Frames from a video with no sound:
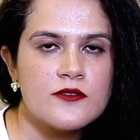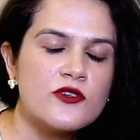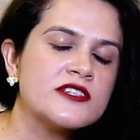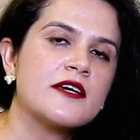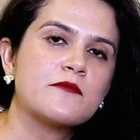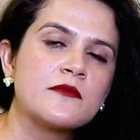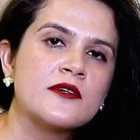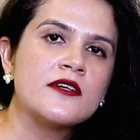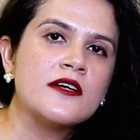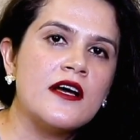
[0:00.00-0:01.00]
for them.
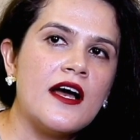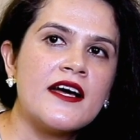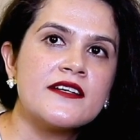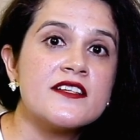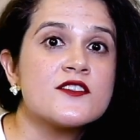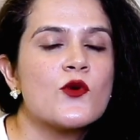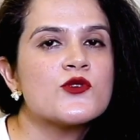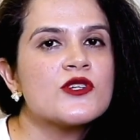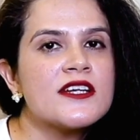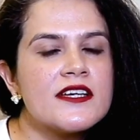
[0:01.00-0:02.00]
And it's
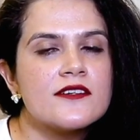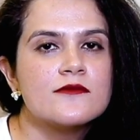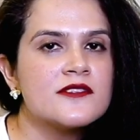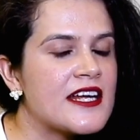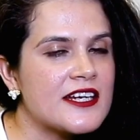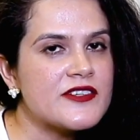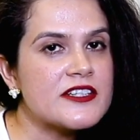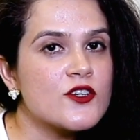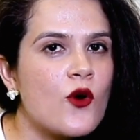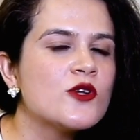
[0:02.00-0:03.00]
socially
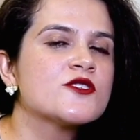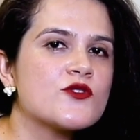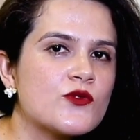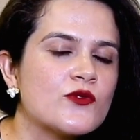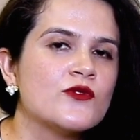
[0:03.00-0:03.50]
relevant also.